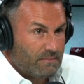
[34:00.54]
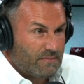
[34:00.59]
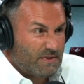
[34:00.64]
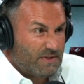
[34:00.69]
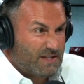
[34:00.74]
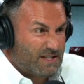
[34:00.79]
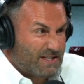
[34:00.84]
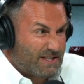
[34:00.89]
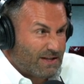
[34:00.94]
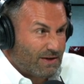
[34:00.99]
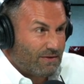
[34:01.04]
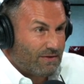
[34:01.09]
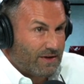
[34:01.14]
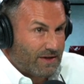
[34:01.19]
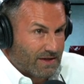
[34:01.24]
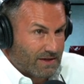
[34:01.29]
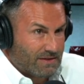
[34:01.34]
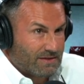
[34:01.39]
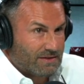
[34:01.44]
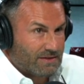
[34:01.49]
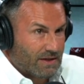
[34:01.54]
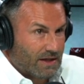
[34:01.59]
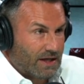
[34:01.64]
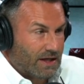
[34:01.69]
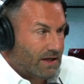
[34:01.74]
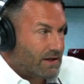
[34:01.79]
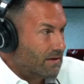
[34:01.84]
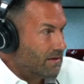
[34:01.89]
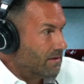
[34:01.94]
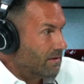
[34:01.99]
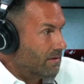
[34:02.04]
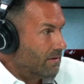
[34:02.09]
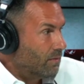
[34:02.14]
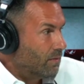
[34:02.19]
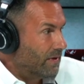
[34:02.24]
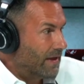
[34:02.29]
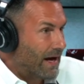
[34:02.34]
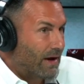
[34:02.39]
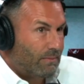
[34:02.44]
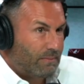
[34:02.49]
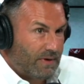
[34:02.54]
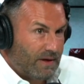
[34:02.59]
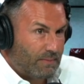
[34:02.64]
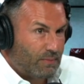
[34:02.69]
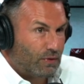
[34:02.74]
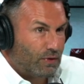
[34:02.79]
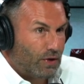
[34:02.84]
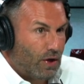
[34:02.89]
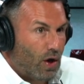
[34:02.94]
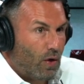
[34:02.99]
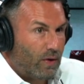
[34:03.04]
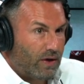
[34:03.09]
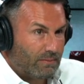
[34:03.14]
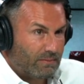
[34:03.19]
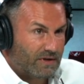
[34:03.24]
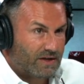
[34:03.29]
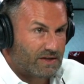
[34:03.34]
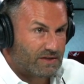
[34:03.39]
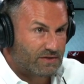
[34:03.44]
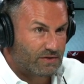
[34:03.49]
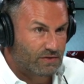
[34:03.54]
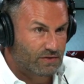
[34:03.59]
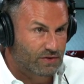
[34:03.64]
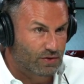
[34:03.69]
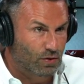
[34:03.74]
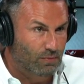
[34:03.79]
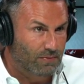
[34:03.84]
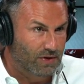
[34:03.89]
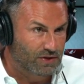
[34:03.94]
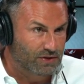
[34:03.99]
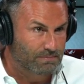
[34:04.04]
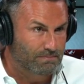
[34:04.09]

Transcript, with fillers: seriously without people knowing because there's so much